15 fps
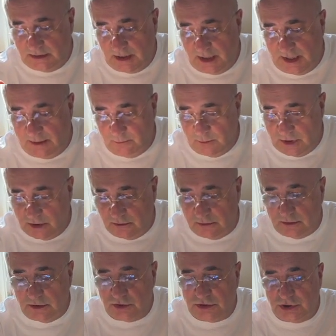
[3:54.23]
it
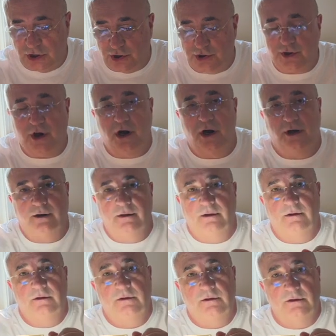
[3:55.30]
will turn on
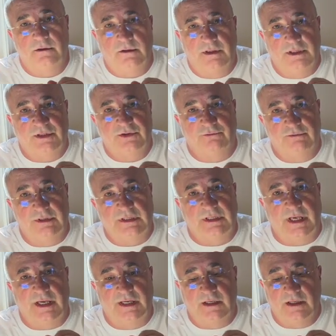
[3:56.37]
this
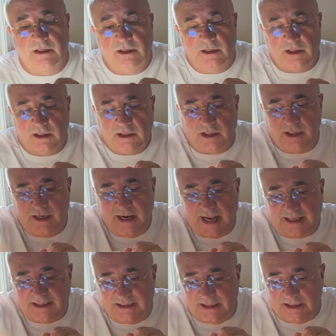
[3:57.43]
relay,
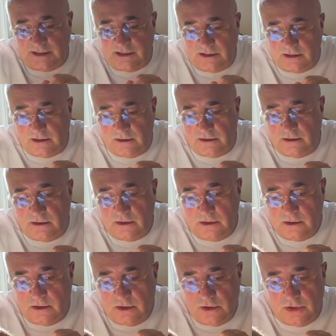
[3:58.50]
connecting
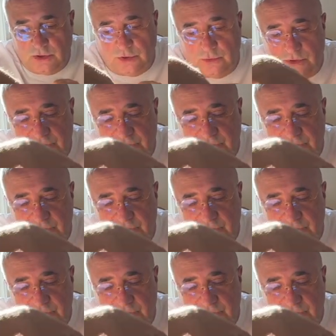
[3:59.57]
your